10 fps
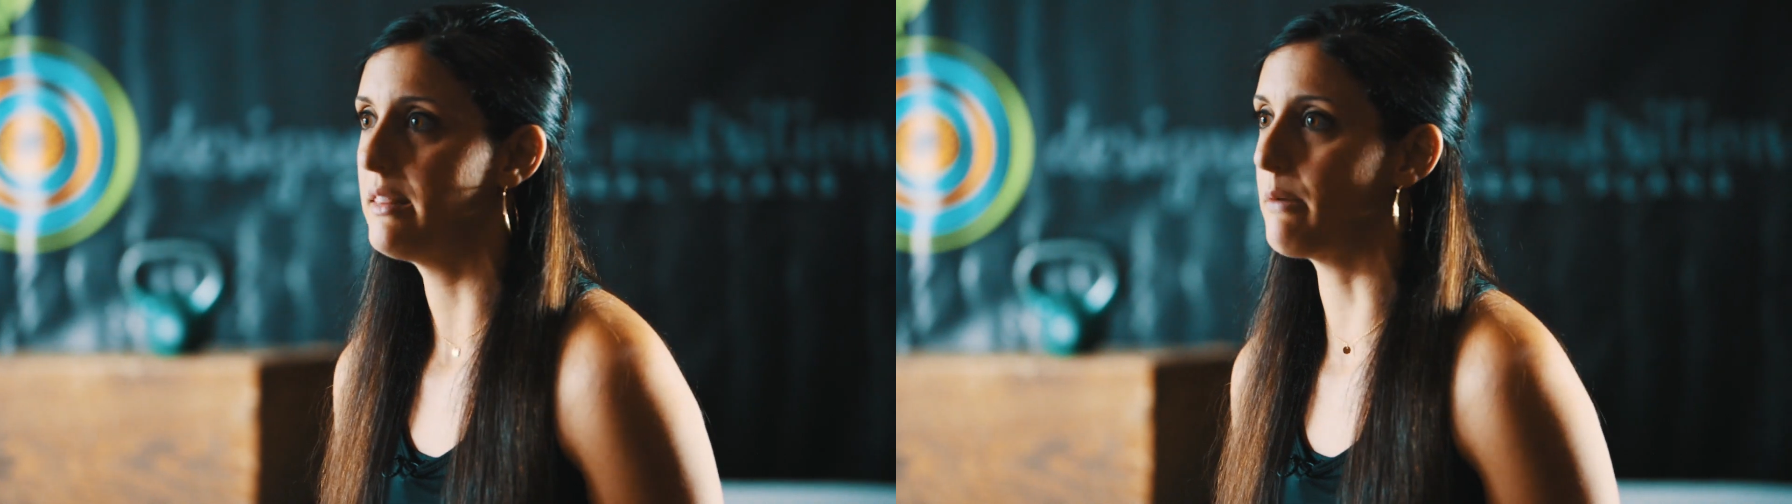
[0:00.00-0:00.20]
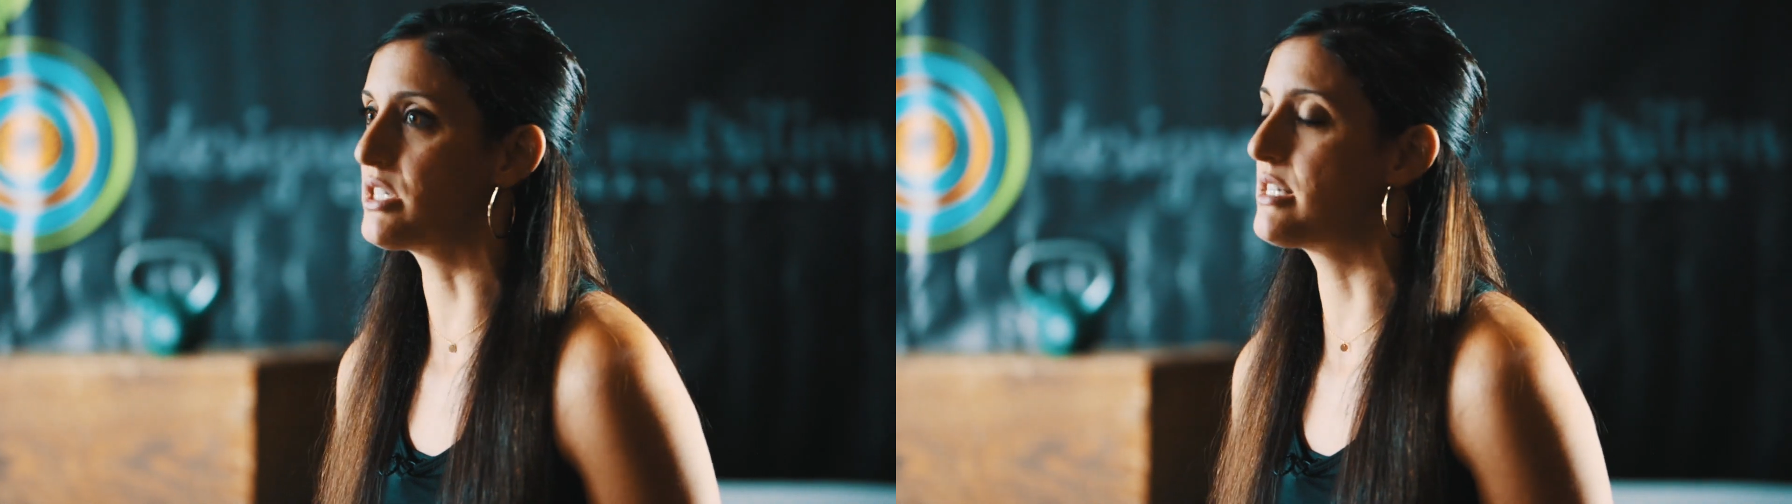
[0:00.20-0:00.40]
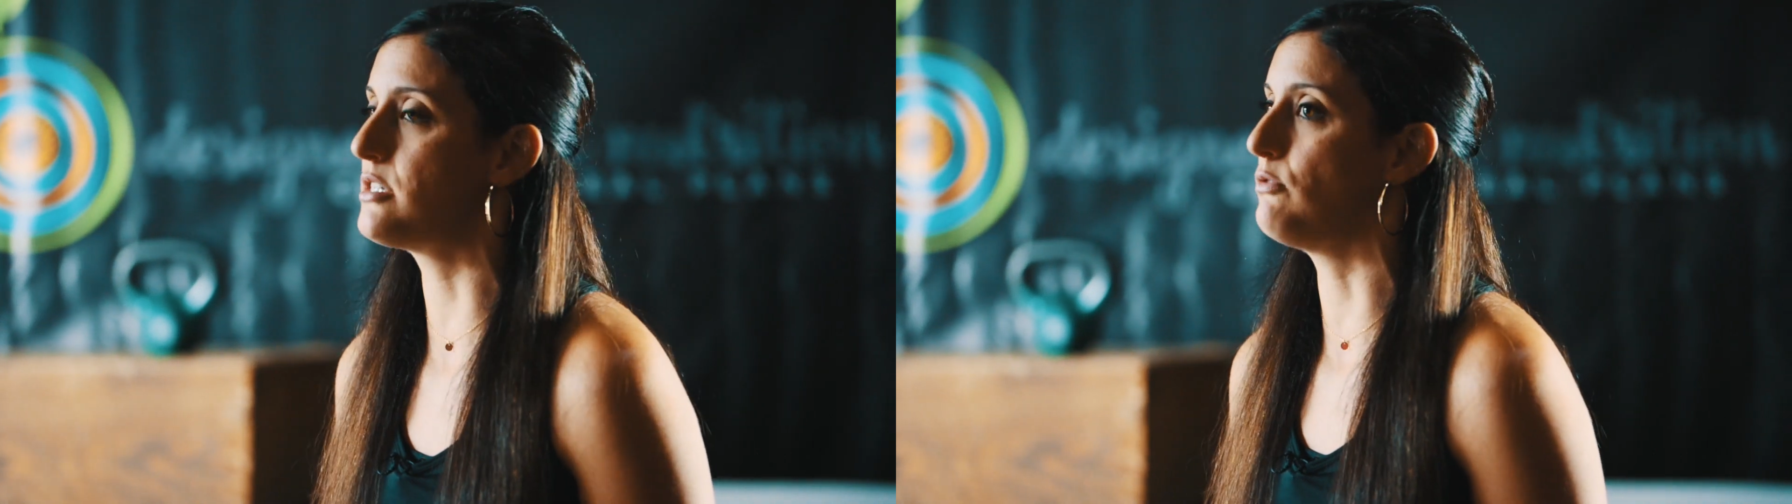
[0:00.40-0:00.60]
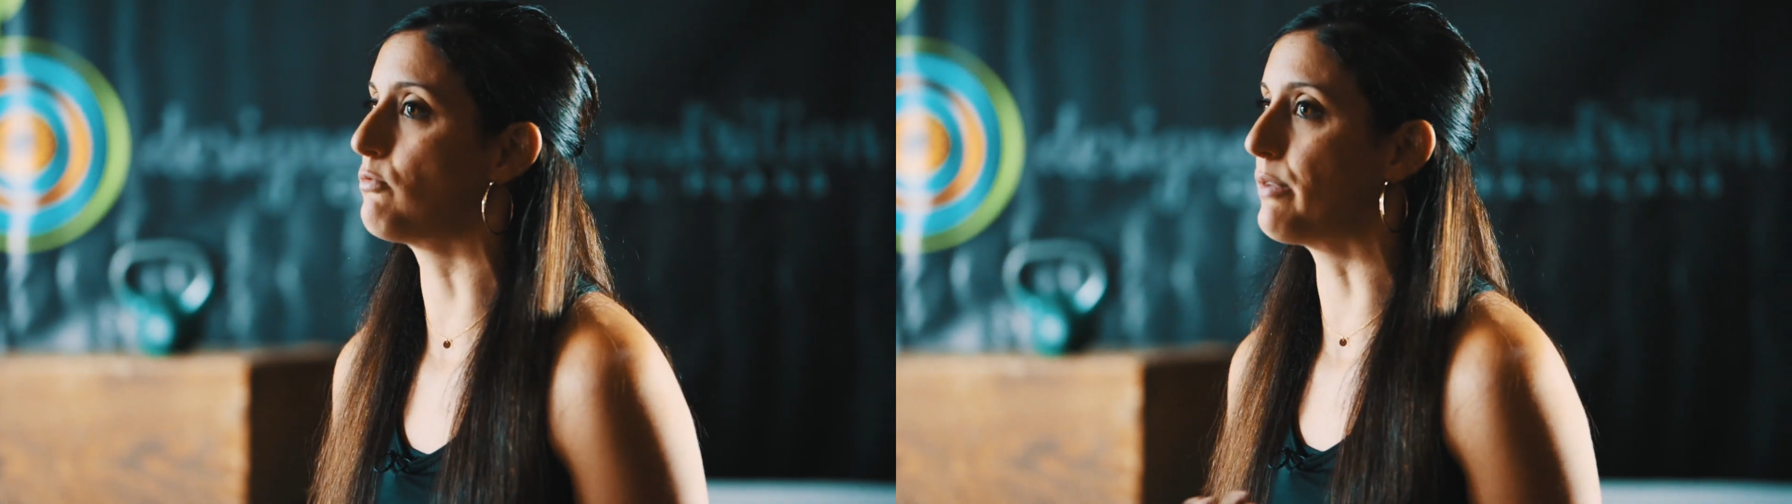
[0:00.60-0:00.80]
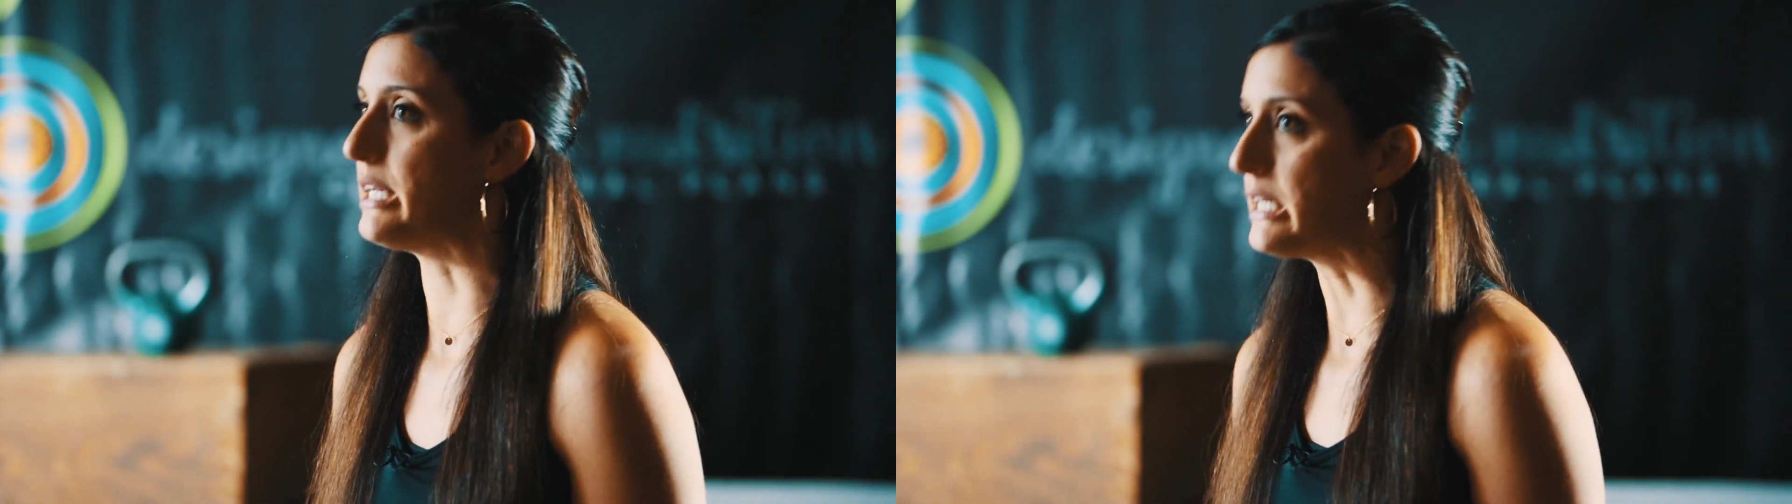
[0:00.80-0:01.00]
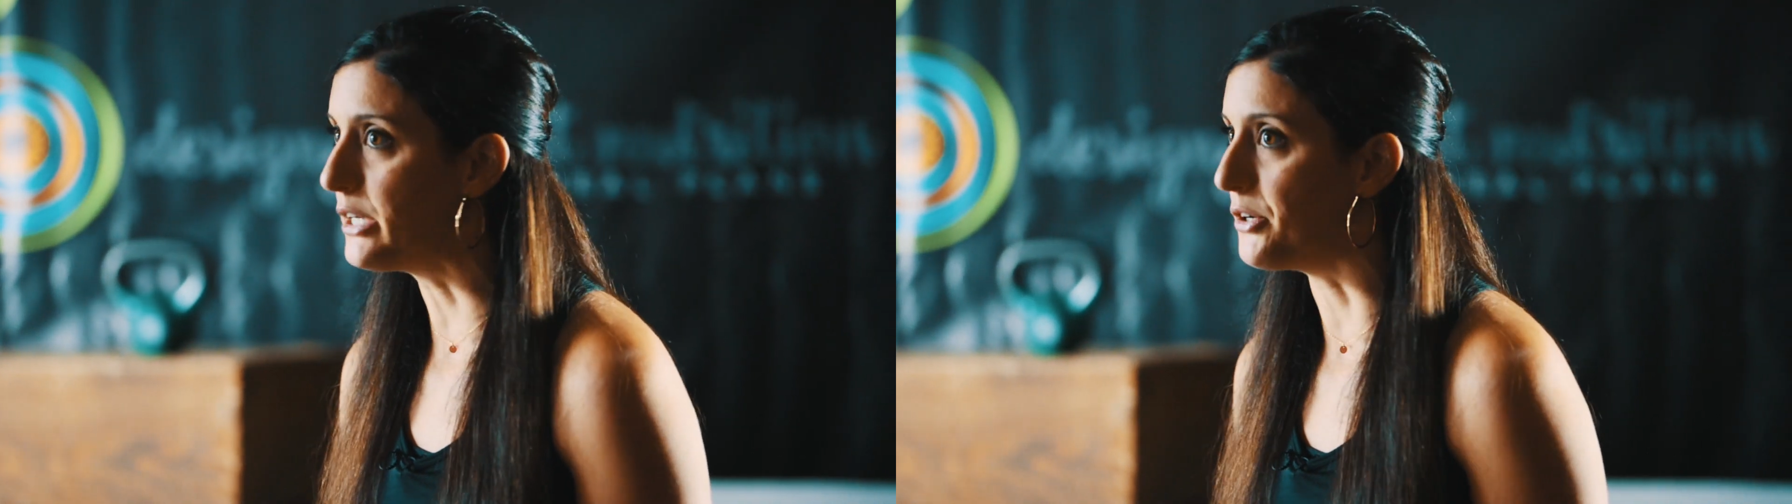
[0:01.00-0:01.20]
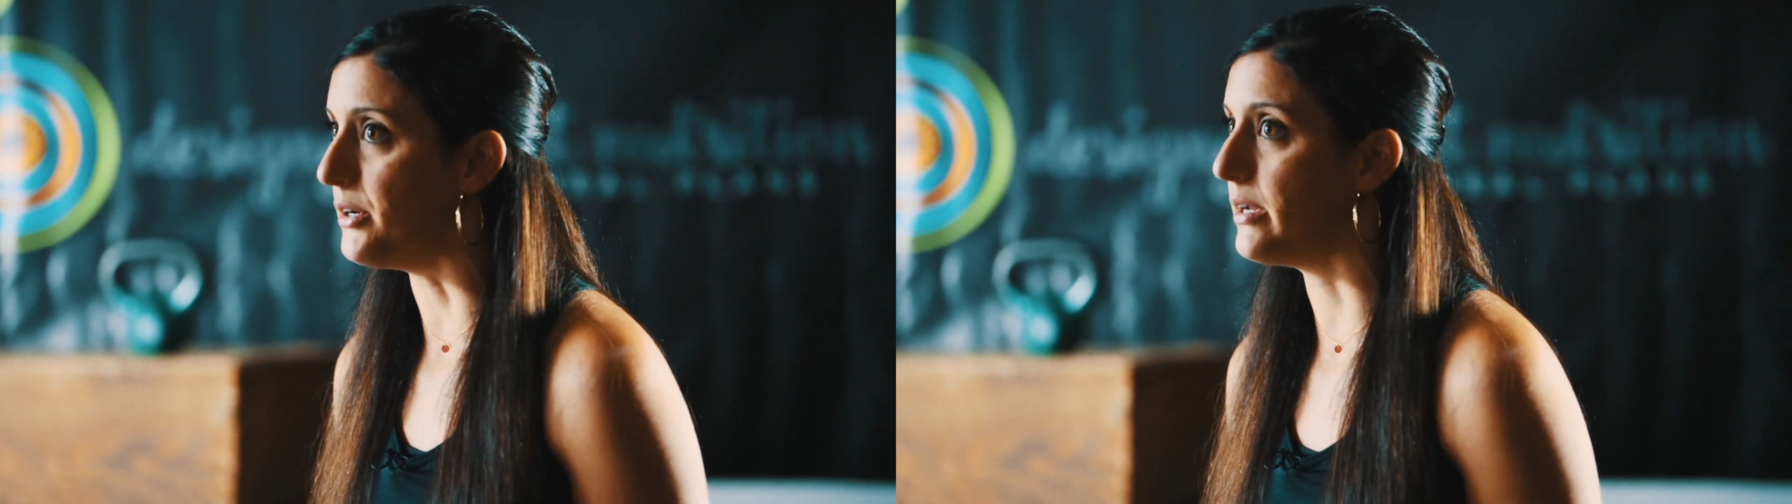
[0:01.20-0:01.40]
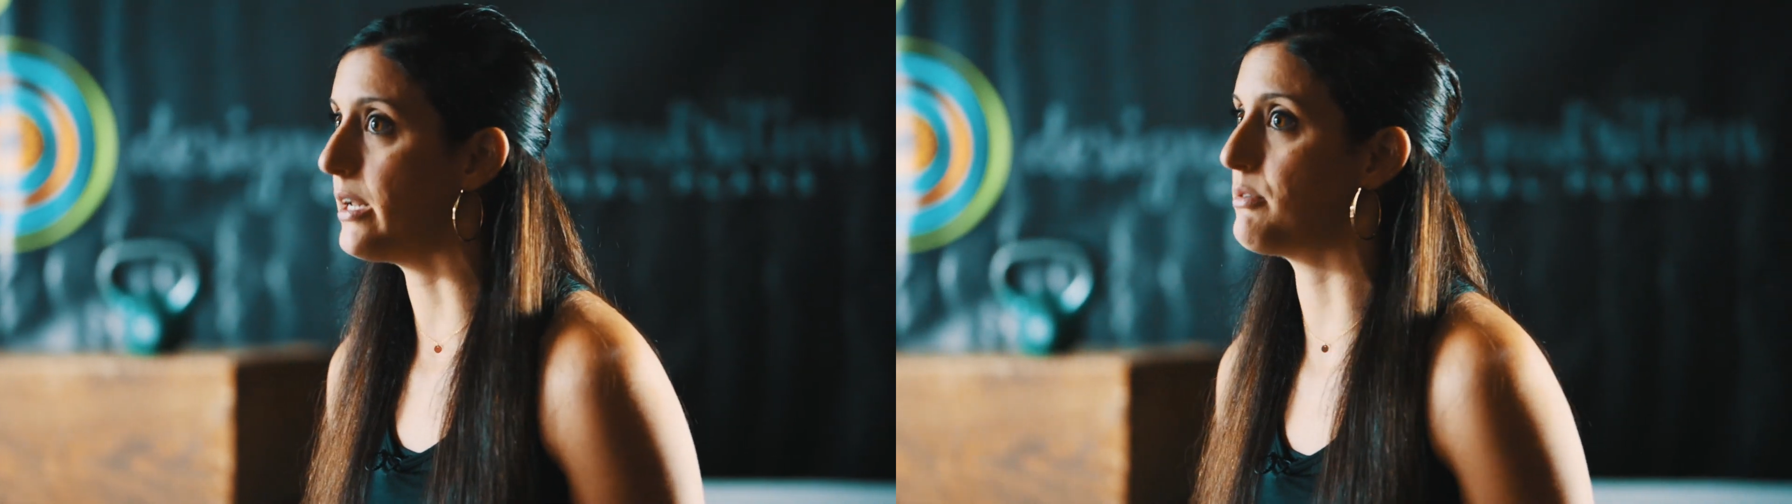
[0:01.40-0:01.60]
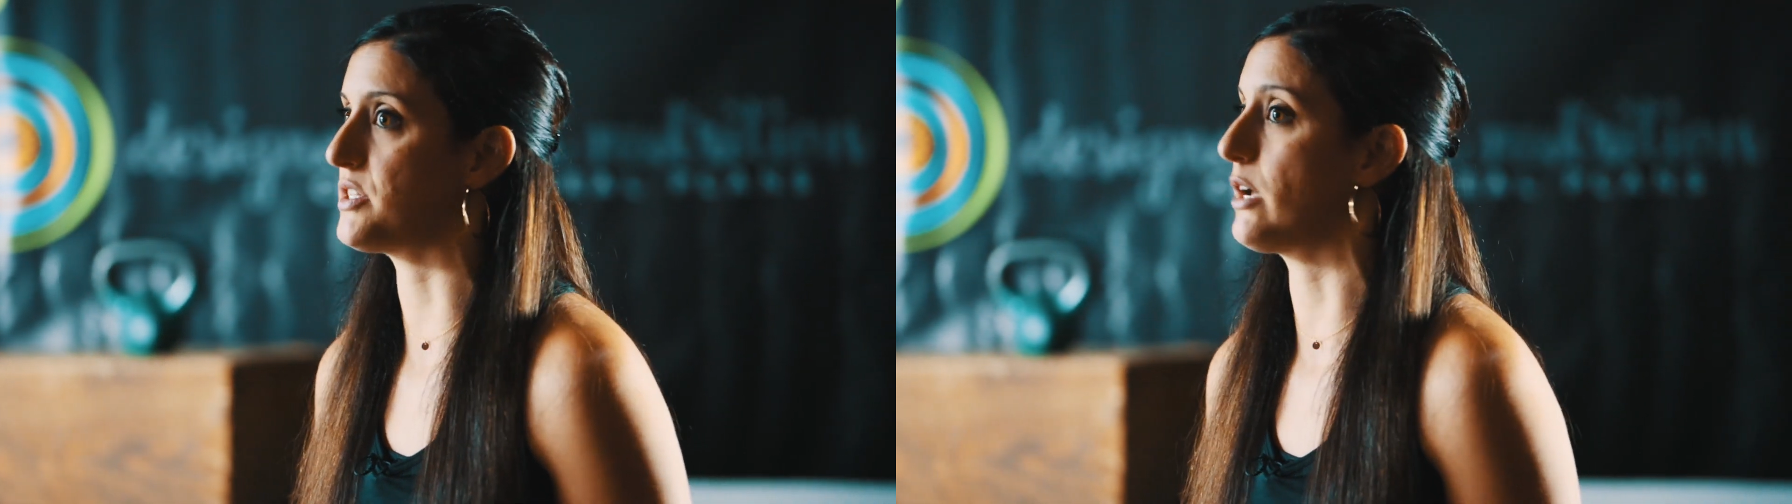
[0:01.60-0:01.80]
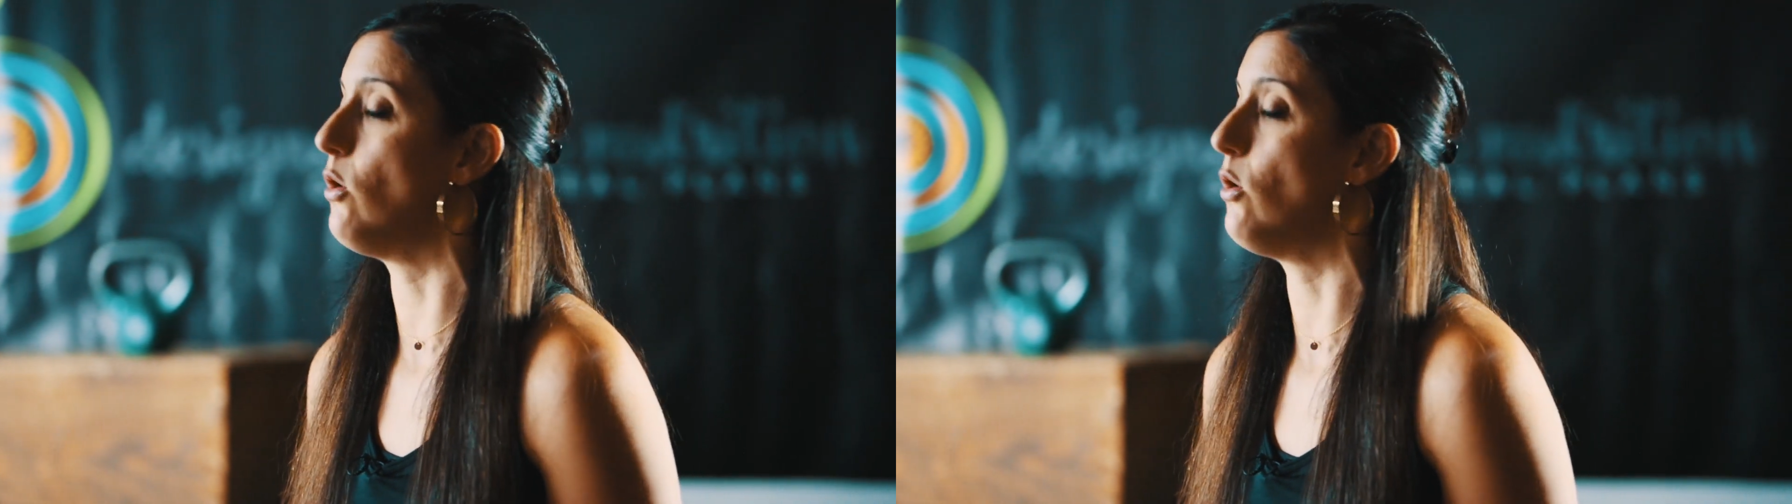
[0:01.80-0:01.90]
They were still really good. It was like